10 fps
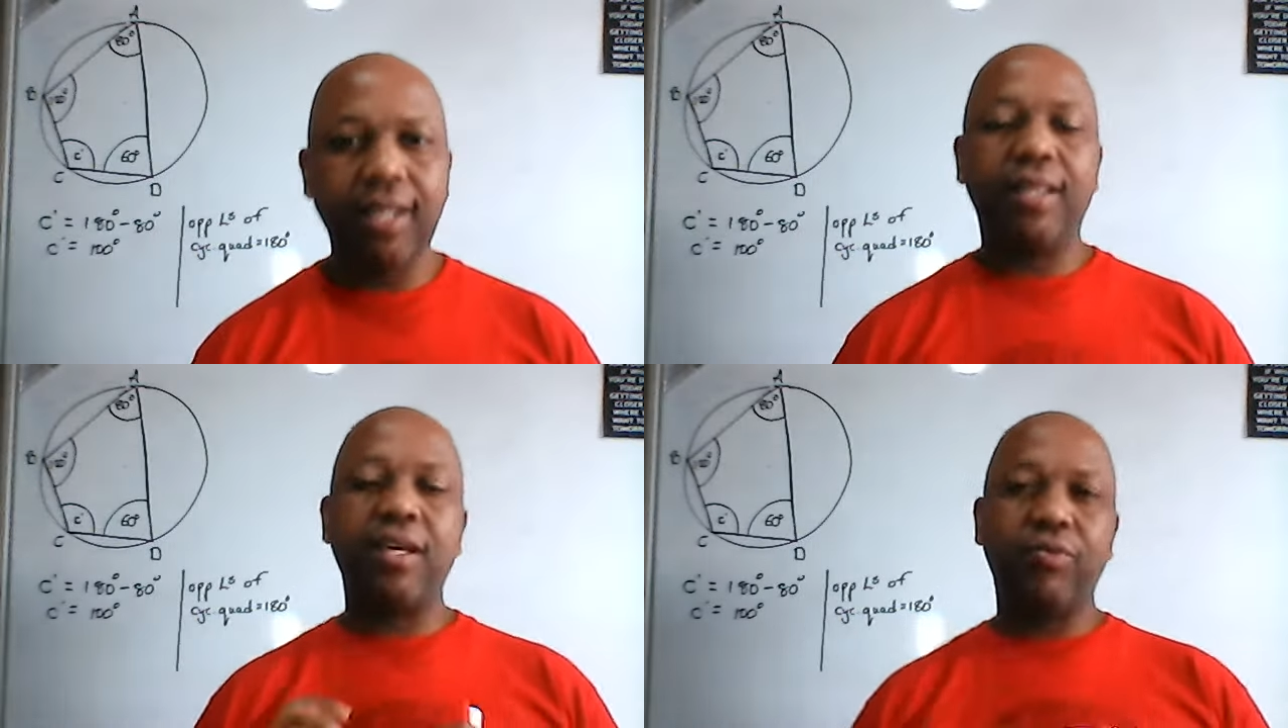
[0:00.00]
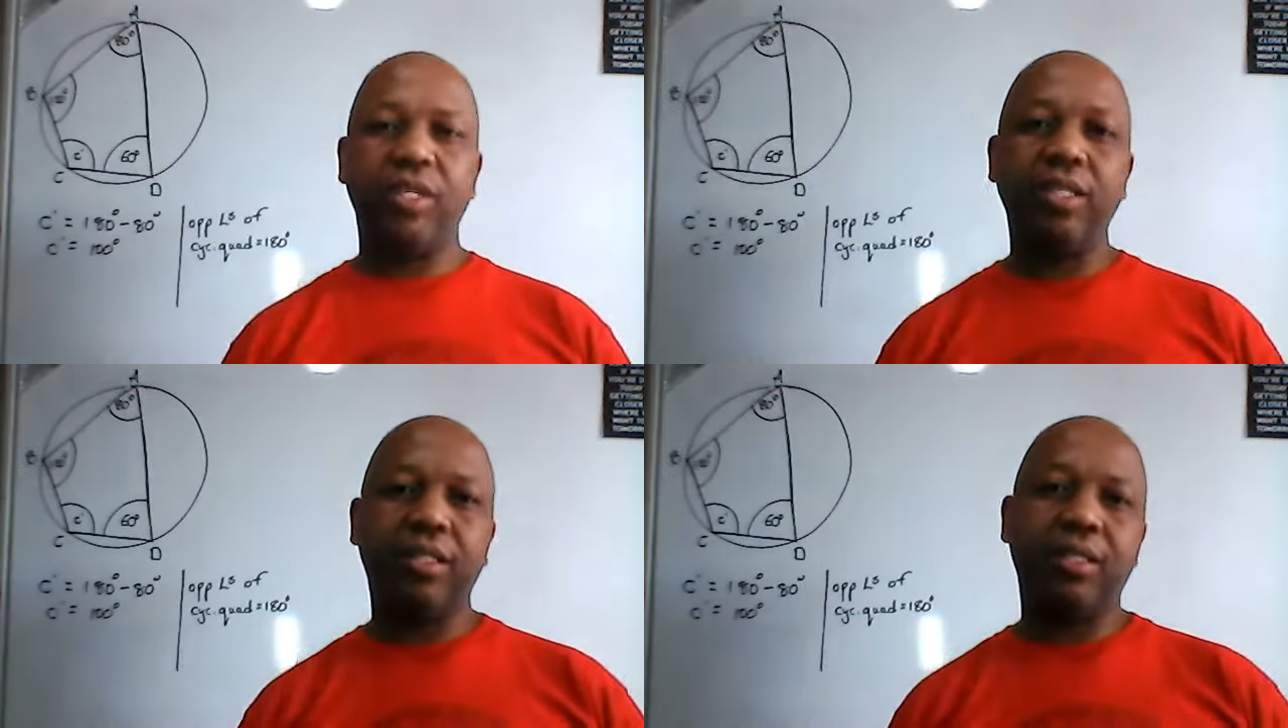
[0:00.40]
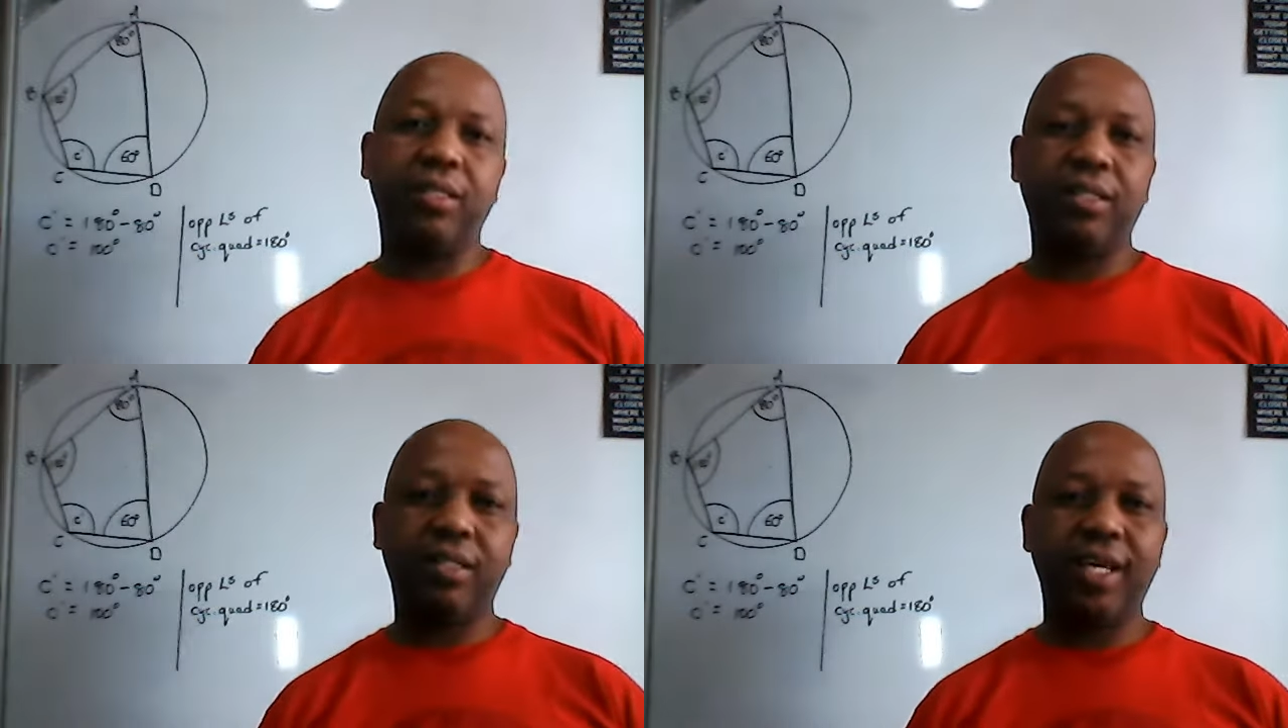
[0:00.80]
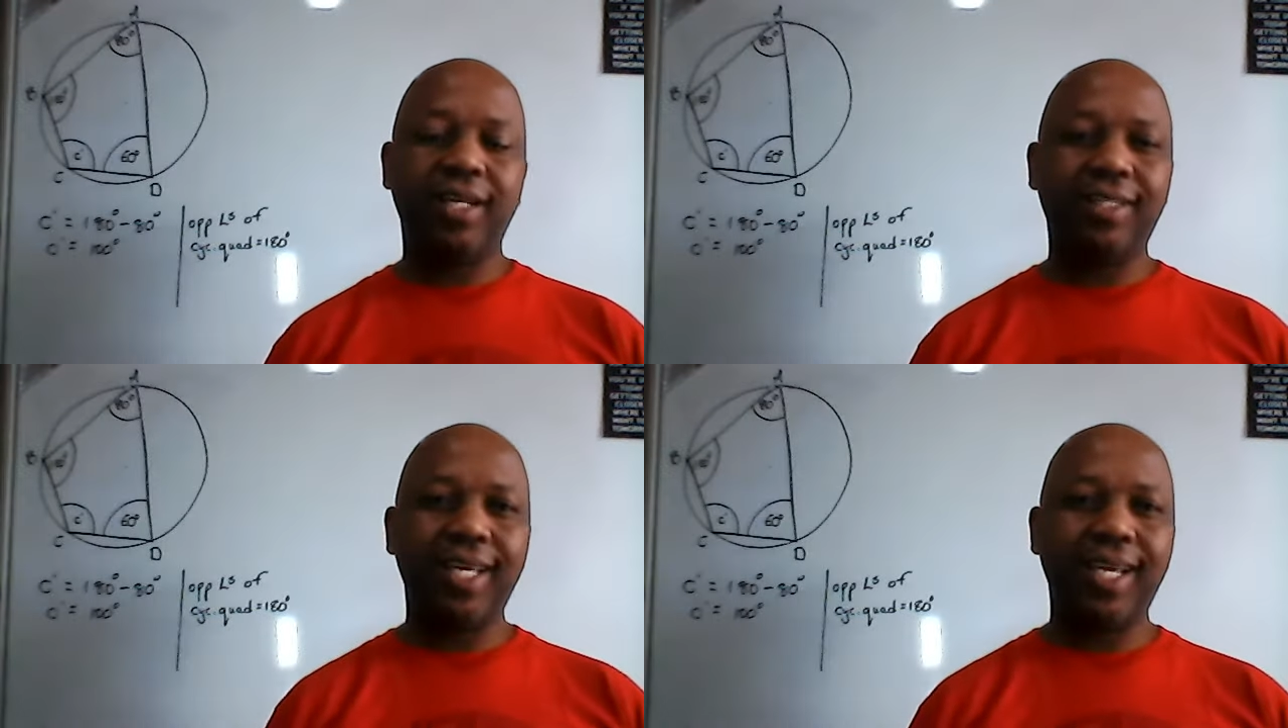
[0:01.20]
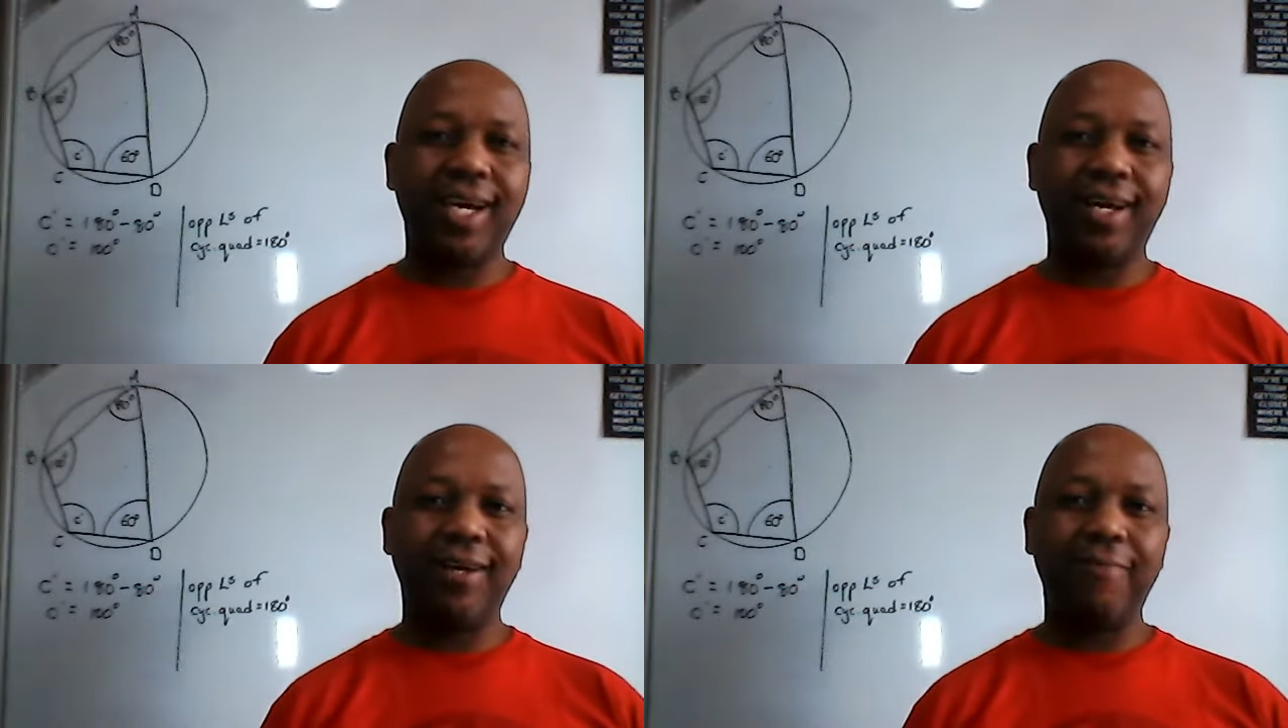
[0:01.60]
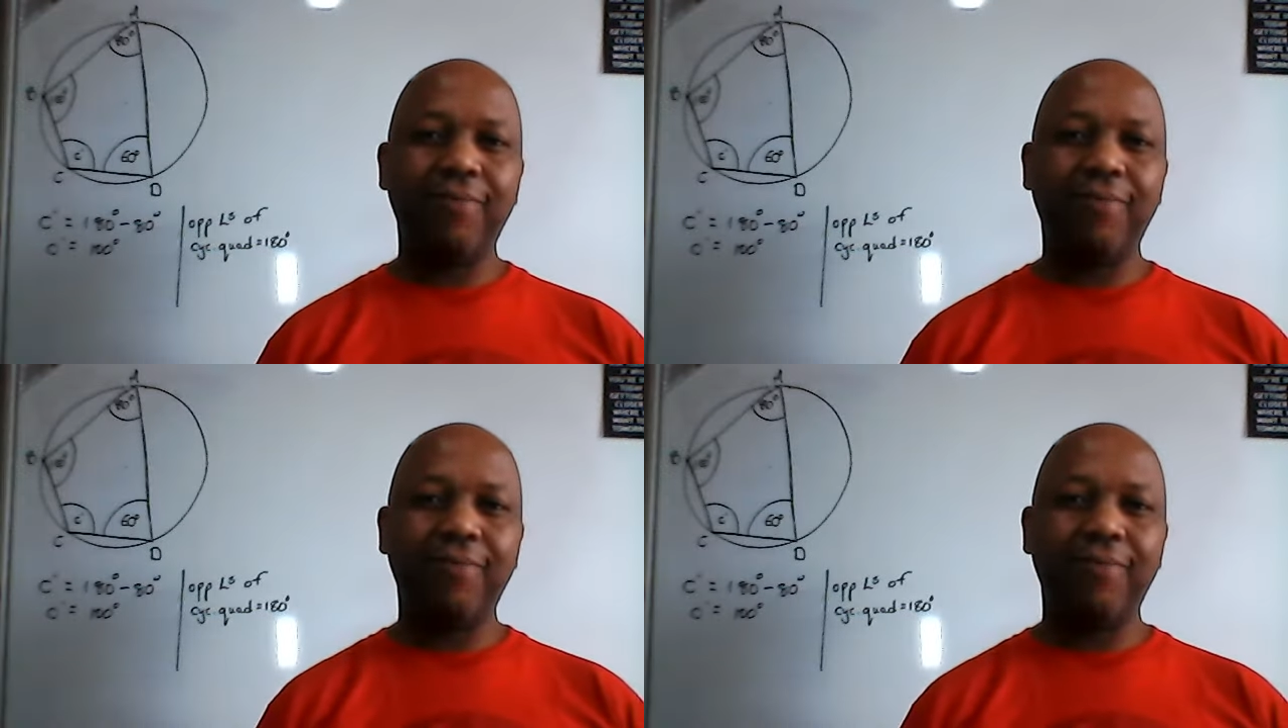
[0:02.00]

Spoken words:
the reasons as they are.